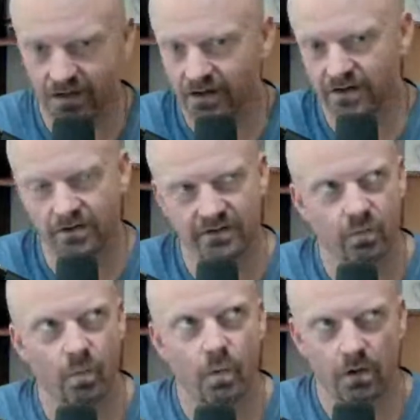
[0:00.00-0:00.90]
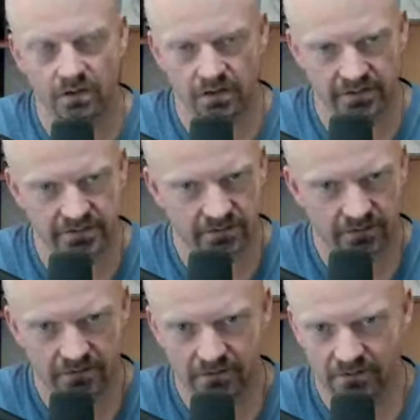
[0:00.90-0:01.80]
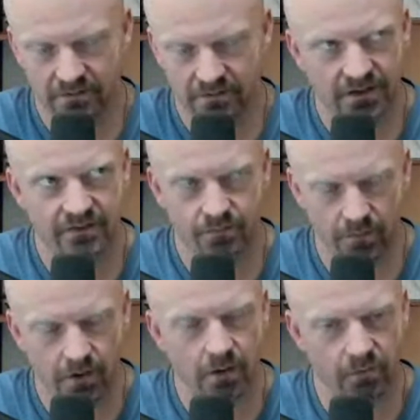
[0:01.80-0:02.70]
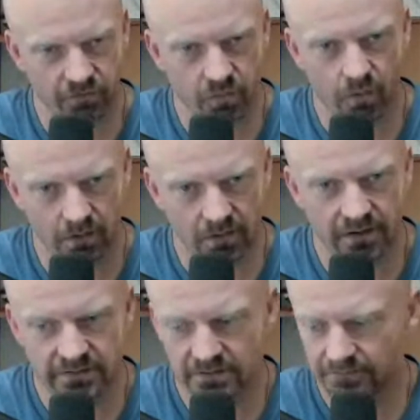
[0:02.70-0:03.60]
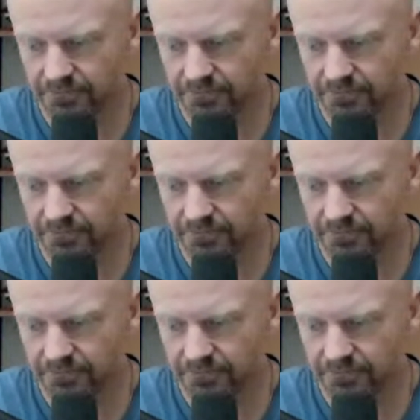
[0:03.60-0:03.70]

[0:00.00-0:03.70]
iron is worthless. It's almost worthless.